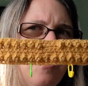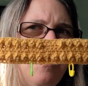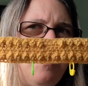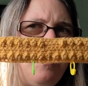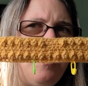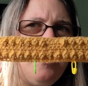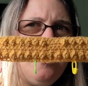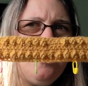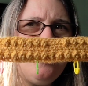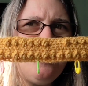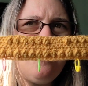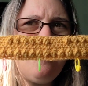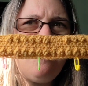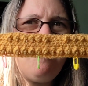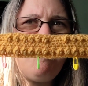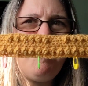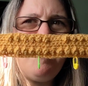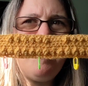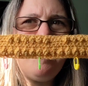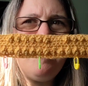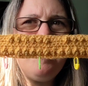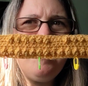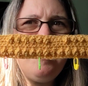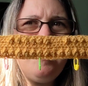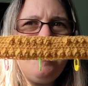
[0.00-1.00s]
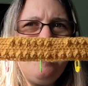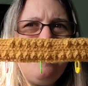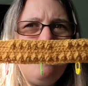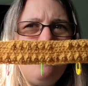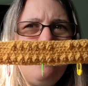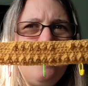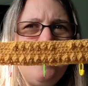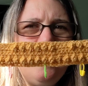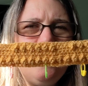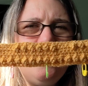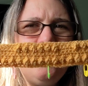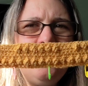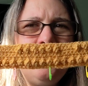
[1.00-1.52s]
I'm put off by,
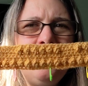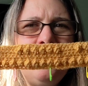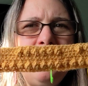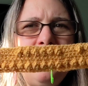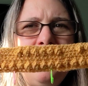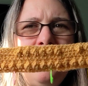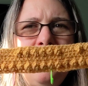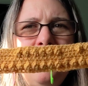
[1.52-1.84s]
which